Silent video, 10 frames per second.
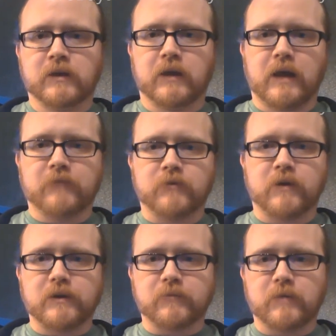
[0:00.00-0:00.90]
I have it
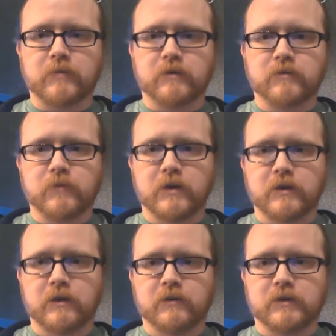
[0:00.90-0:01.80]
running in my bedroom right
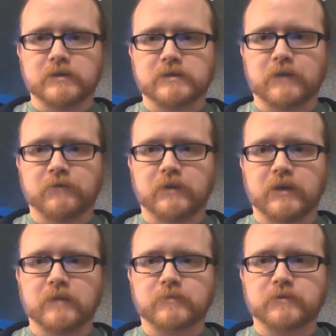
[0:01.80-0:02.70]
now, and it definitely
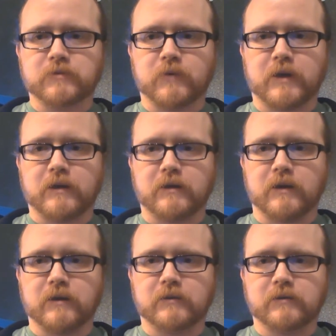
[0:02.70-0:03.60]
keeps you awake at
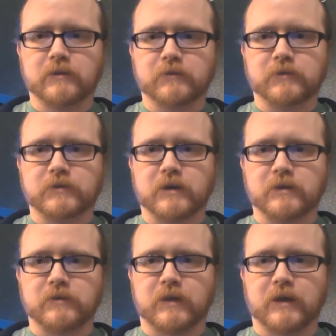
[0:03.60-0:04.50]
night if you try to
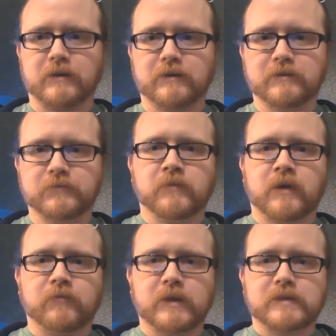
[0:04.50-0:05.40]
do that.
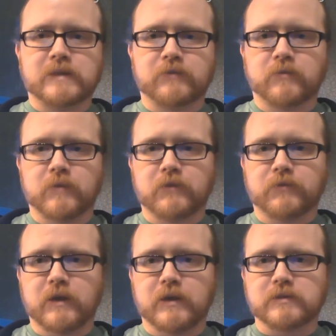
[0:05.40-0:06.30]
I've made several
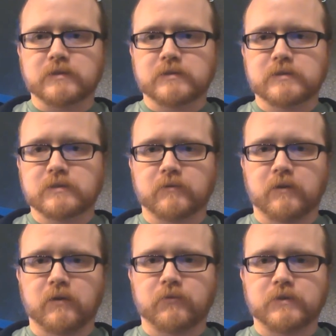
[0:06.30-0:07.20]
modifications,
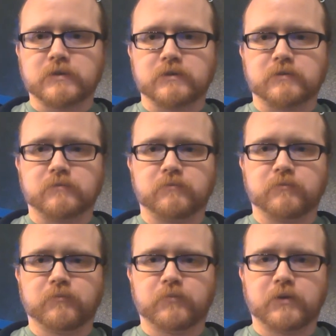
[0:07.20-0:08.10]
all of which are
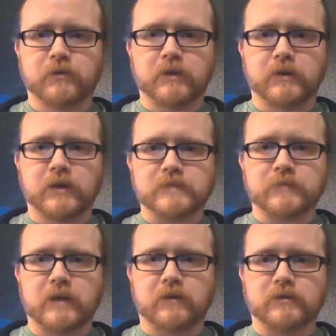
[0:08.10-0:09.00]
purely
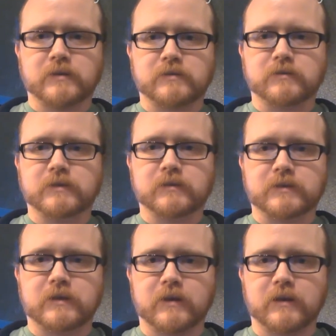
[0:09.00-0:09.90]
cosmetic or just
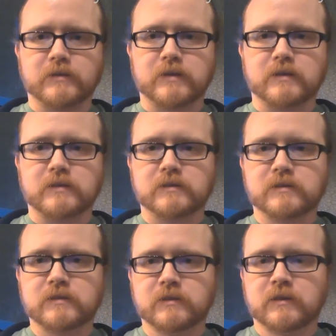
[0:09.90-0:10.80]
utilitarian
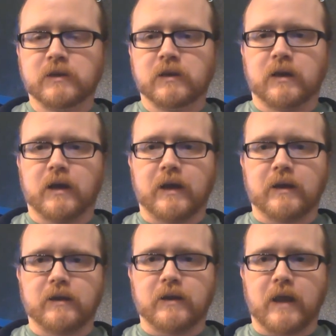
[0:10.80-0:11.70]
changes. I
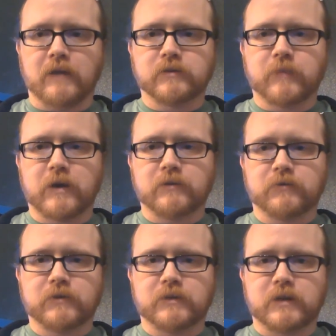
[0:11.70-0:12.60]
added an angled mount
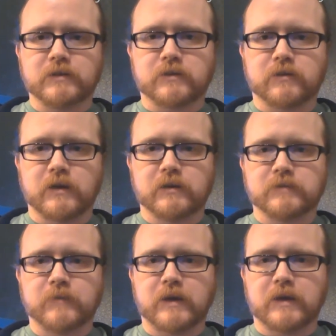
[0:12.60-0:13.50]
for the touchscreen
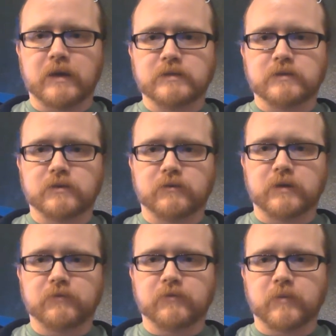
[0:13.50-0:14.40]
to make it easier to
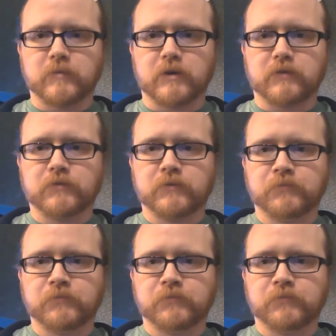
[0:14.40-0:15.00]
read from above.